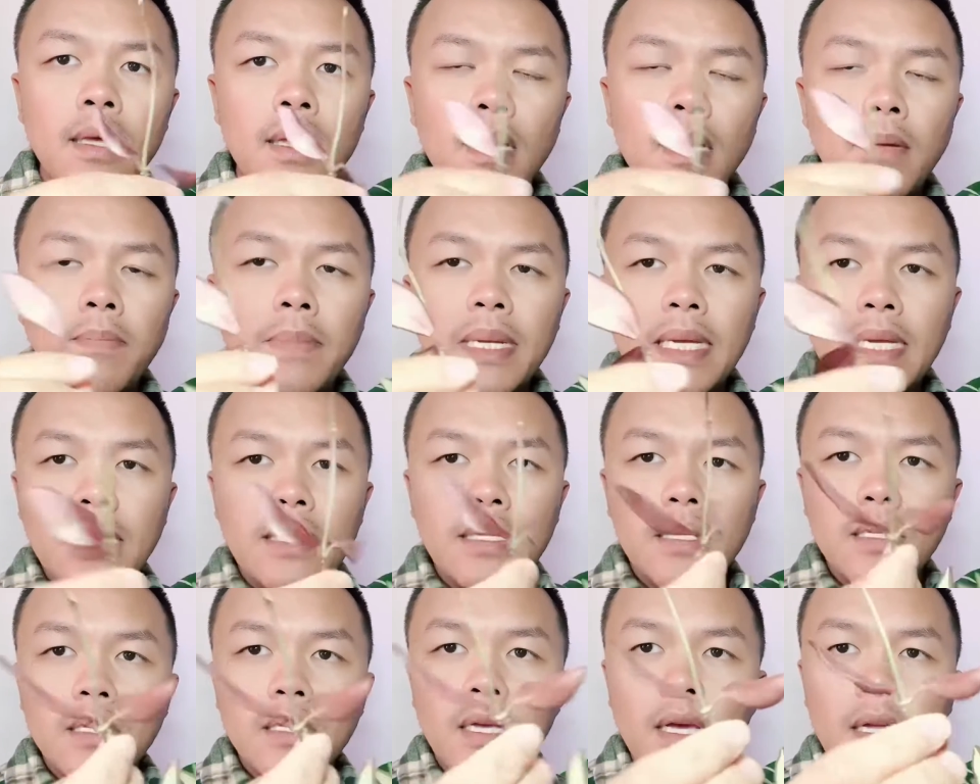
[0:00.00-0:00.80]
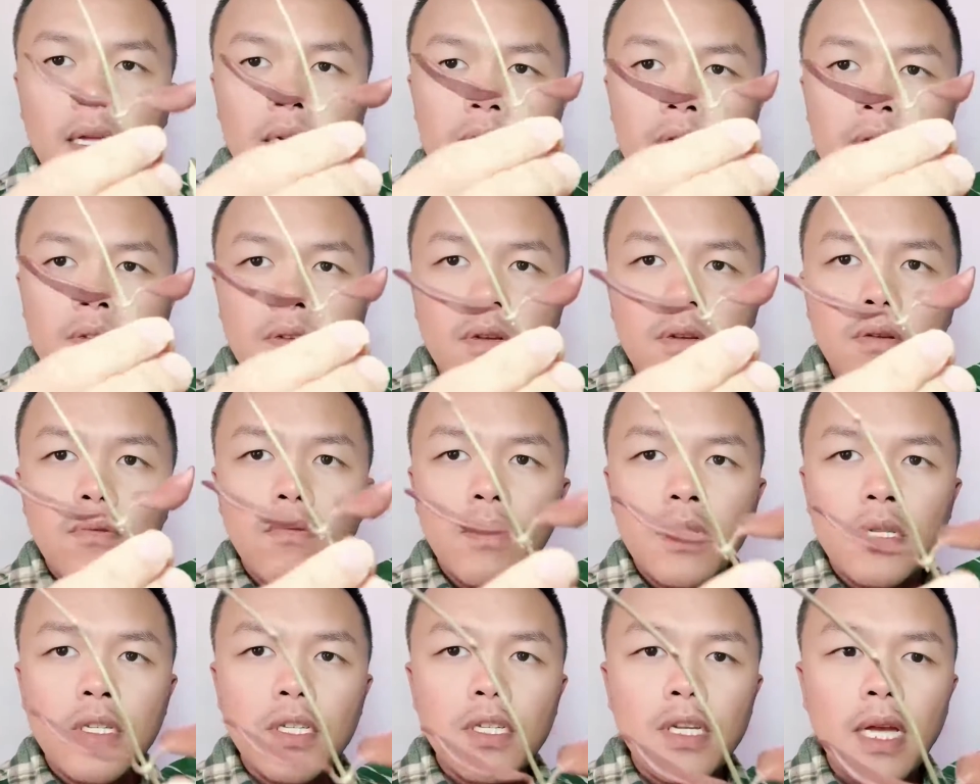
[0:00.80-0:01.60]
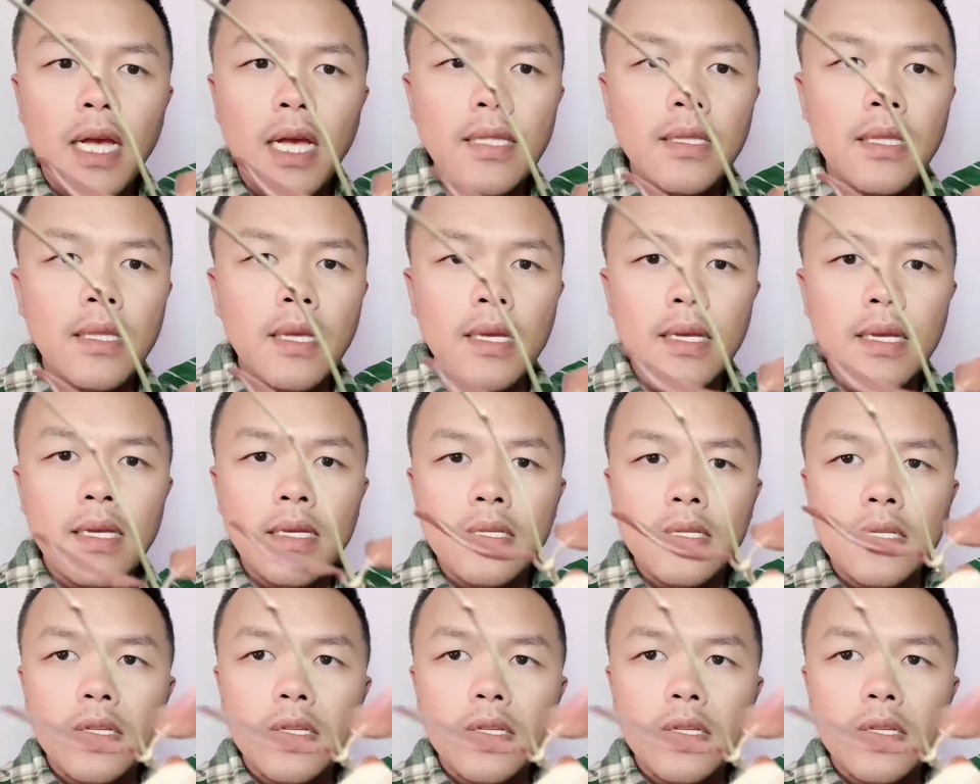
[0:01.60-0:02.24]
be this color, which I think is